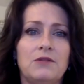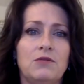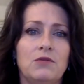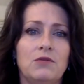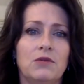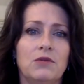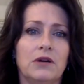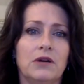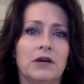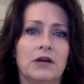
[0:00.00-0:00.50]

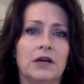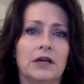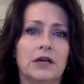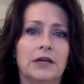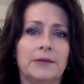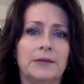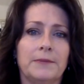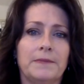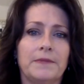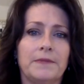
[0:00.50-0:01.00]

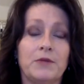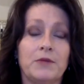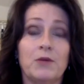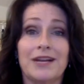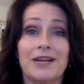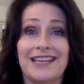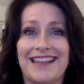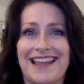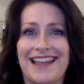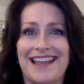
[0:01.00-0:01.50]
or you
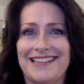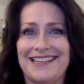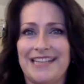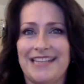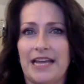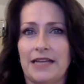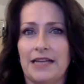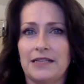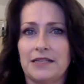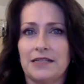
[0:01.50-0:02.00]
want to get out of
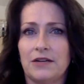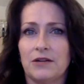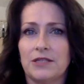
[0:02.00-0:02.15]
debt